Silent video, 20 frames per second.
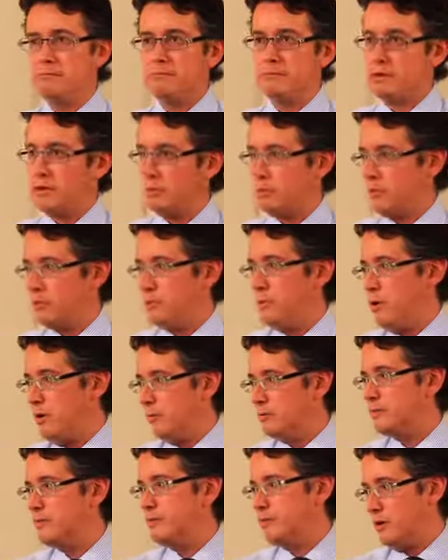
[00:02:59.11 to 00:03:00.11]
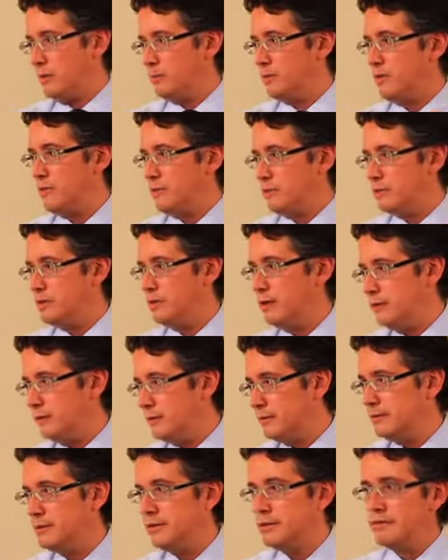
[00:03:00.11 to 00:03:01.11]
top of the pops, top quartile,